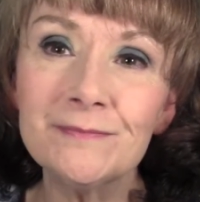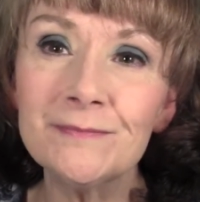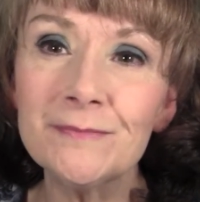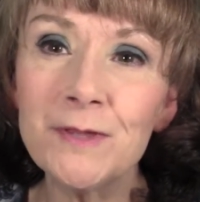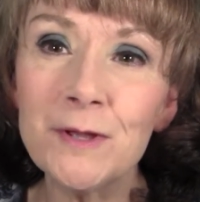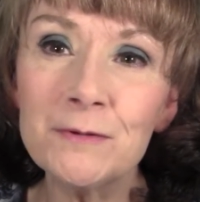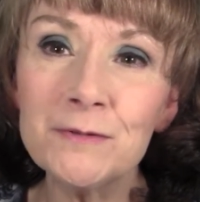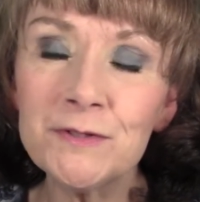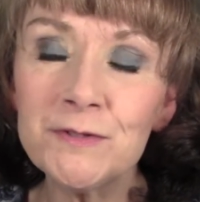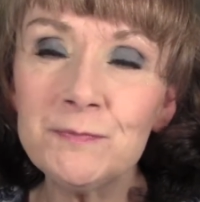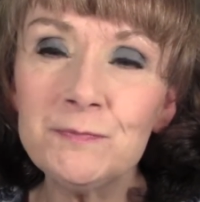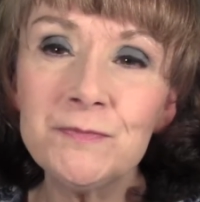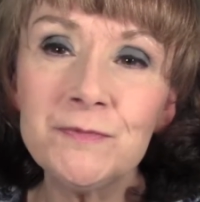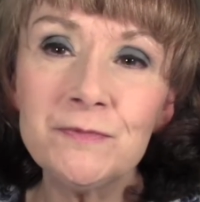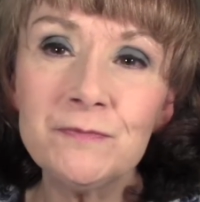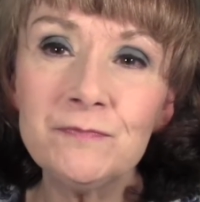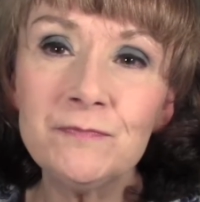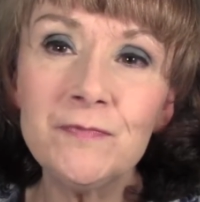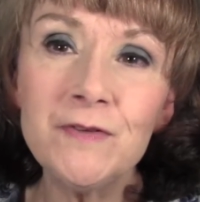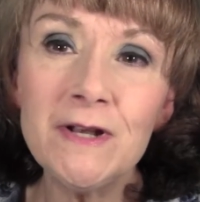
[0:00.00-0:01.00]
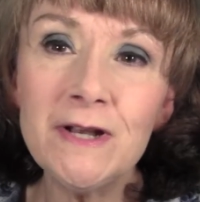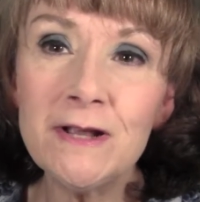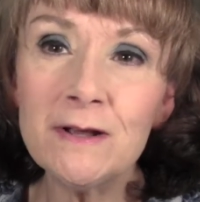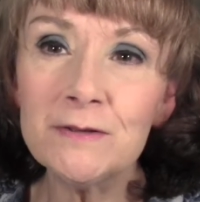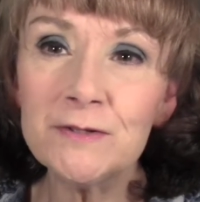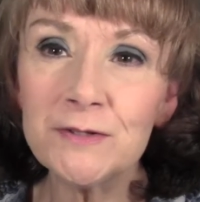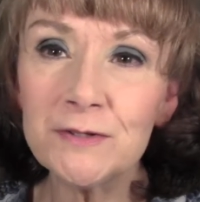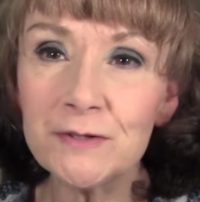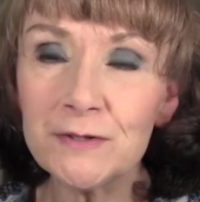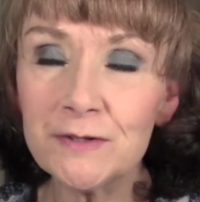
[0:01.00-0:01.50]
those
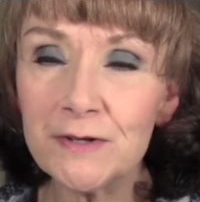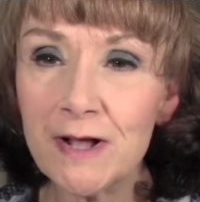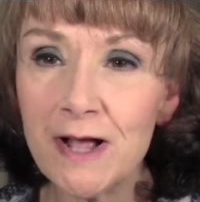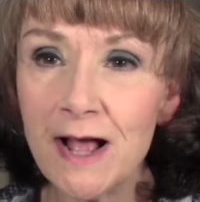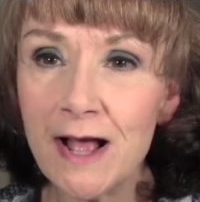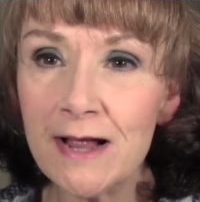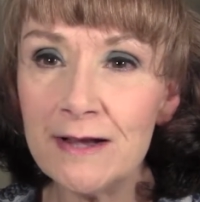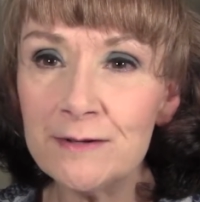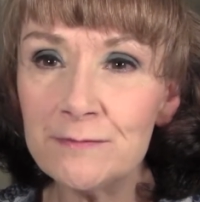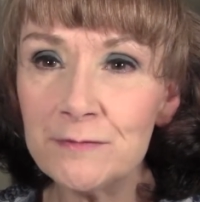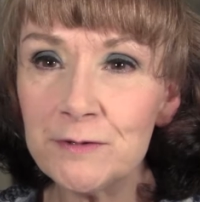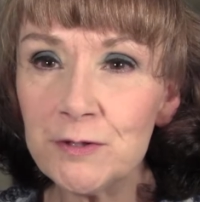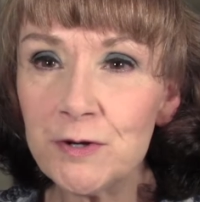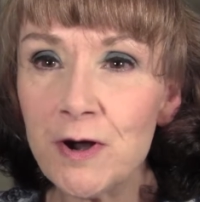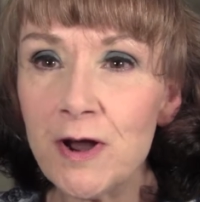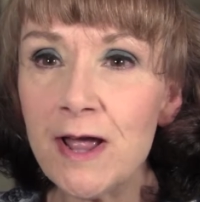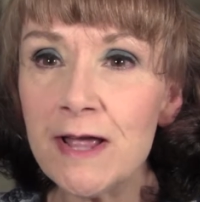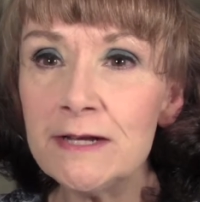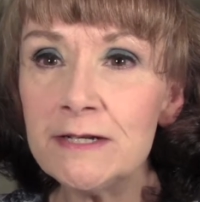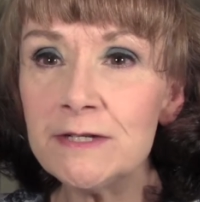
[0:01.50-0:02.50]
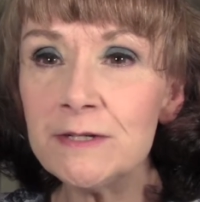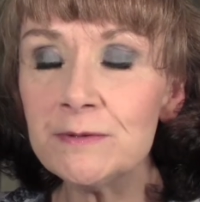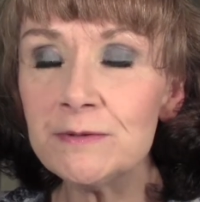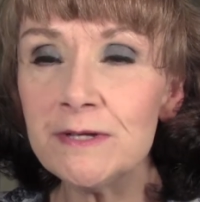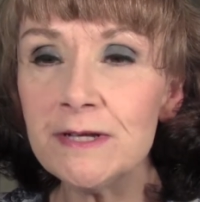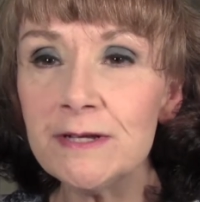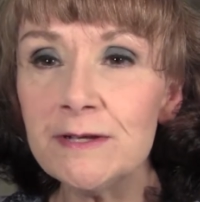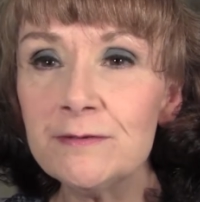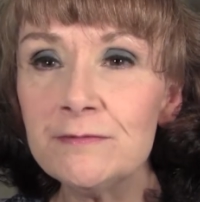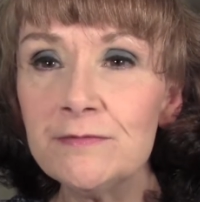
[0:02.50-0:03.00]
videos are kind of trying to
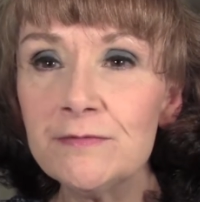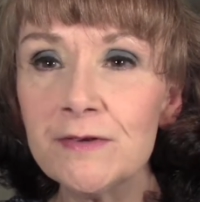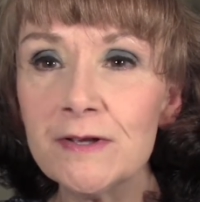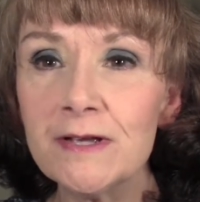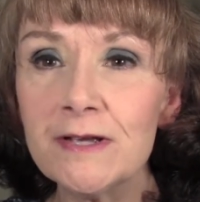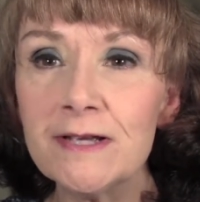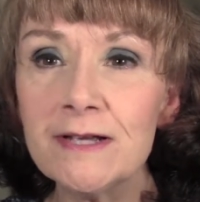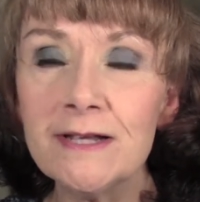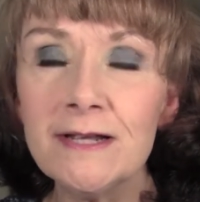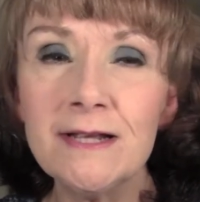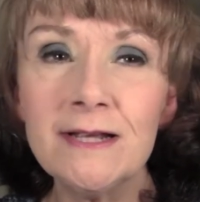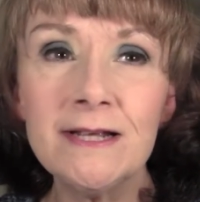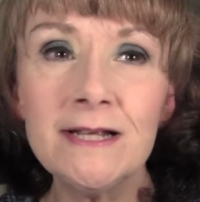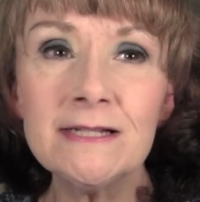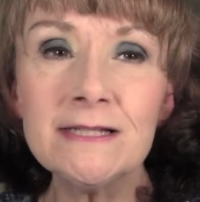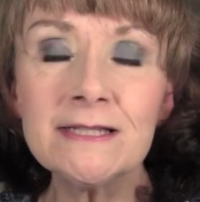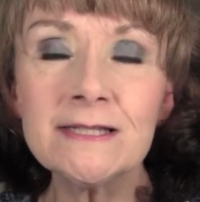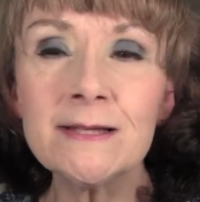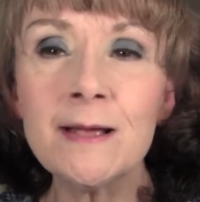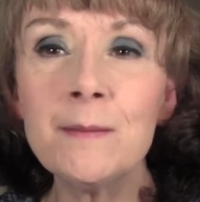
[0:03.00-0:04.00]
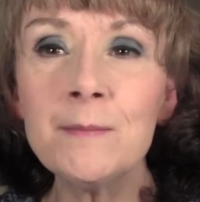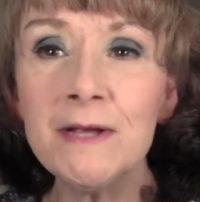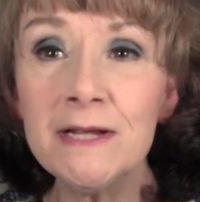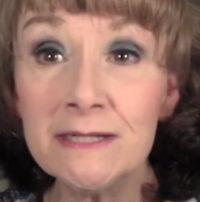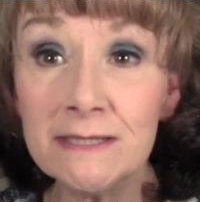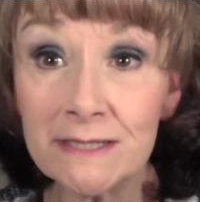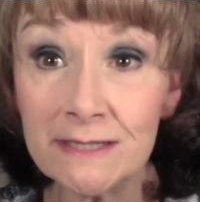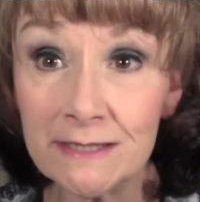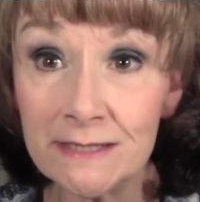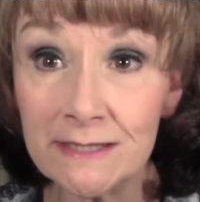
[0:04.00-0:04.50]
give, in some
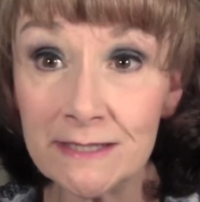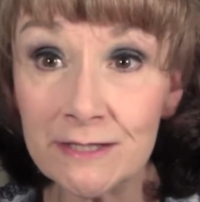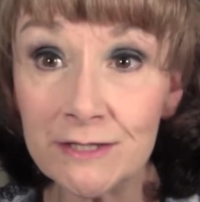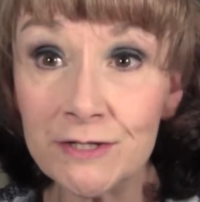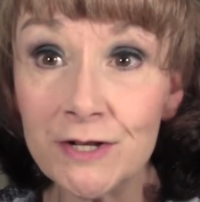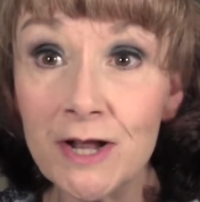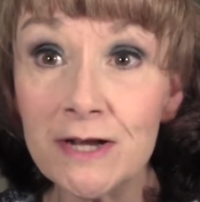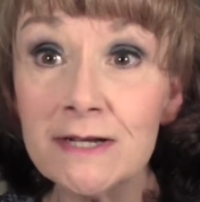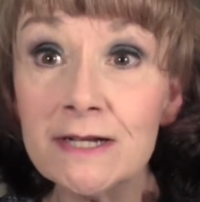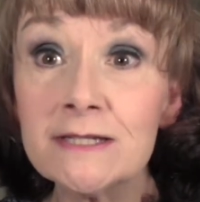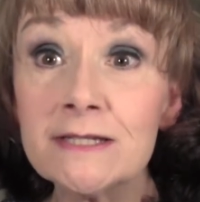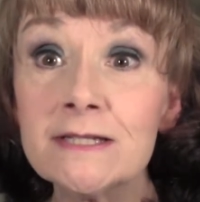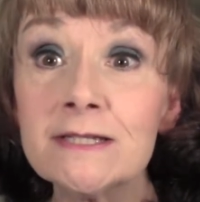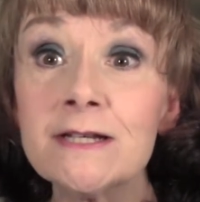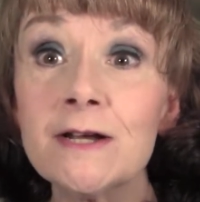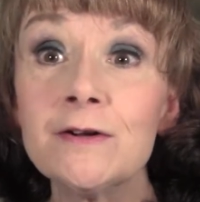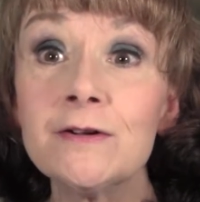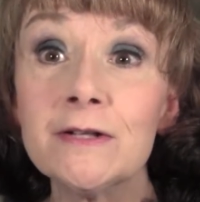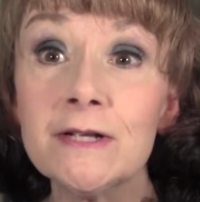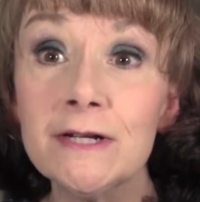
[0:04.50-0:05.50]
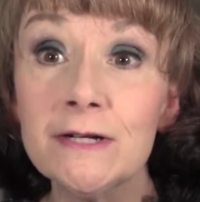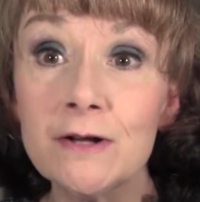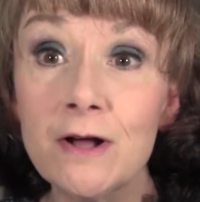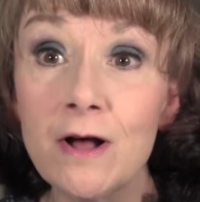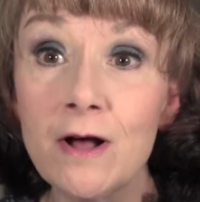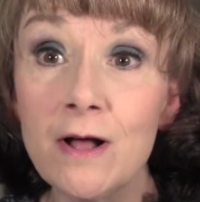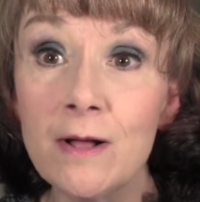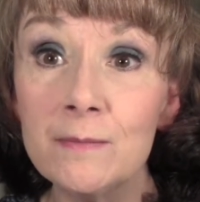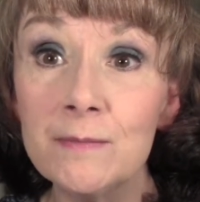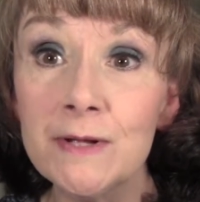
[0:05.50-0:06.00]
instances, not necessarily in
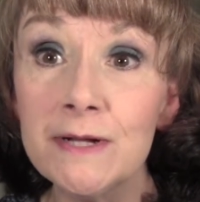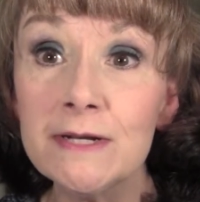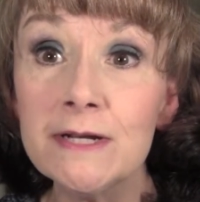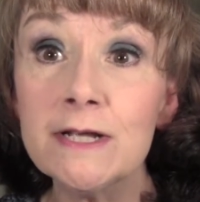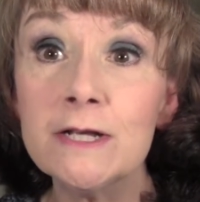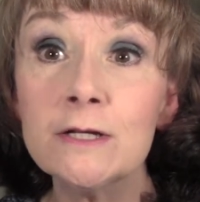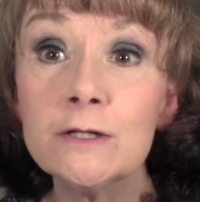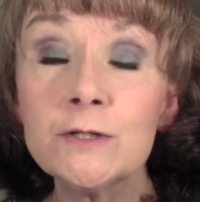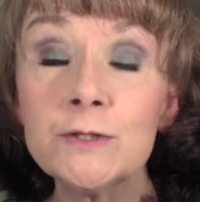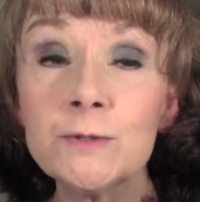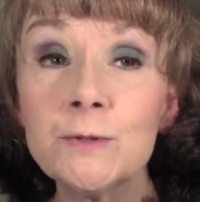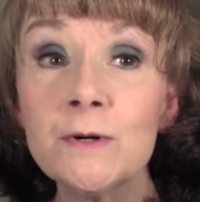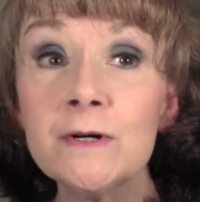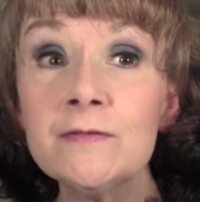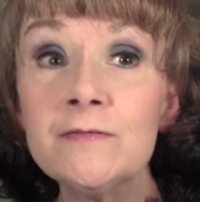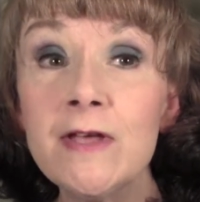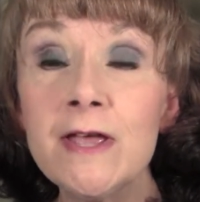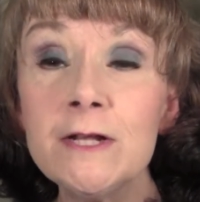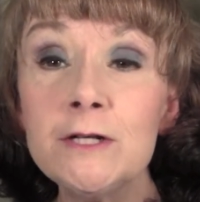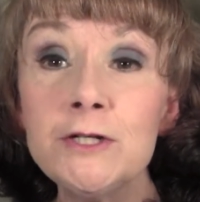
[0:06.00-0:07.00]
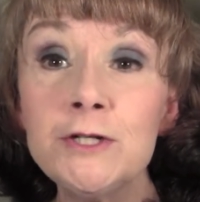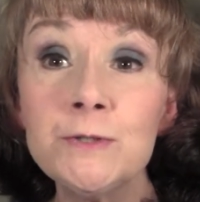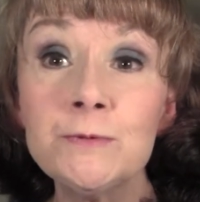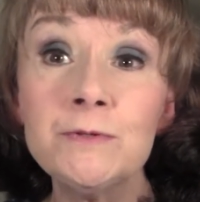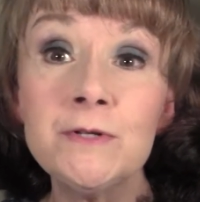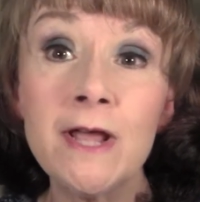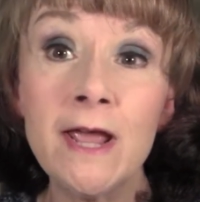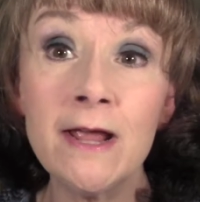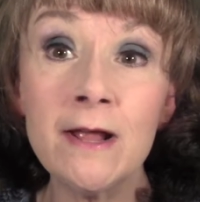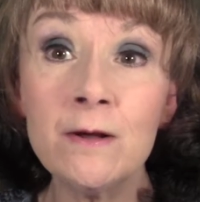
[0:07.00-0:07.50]
all, but sort of a
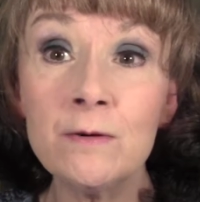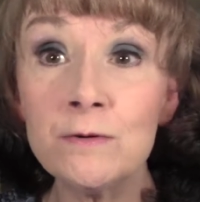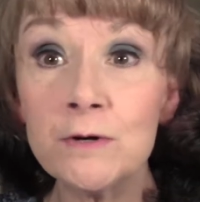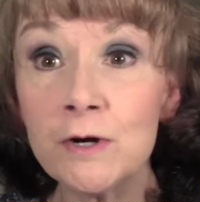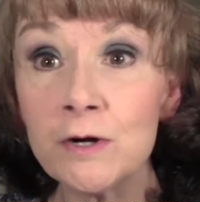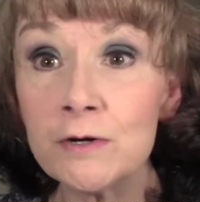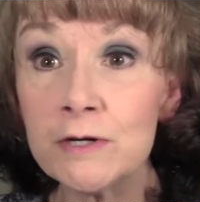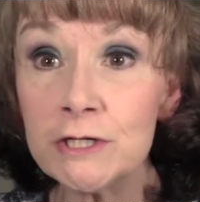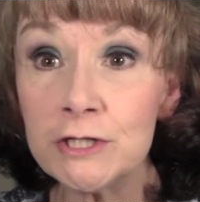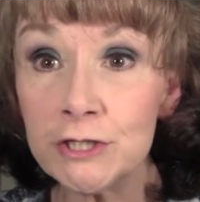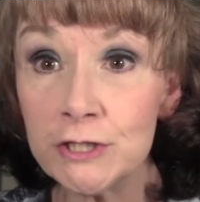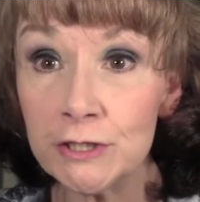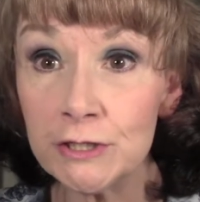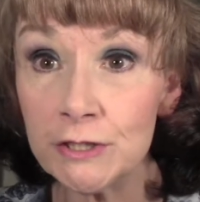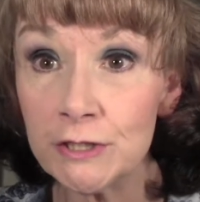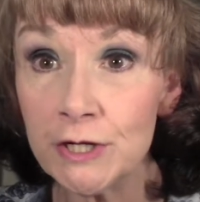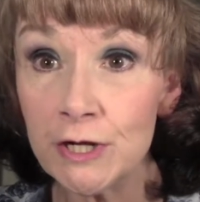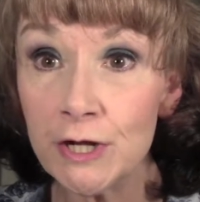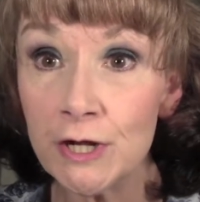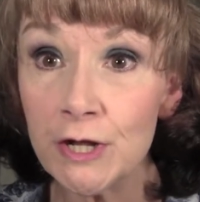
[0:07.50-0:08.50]
Judeo-Christian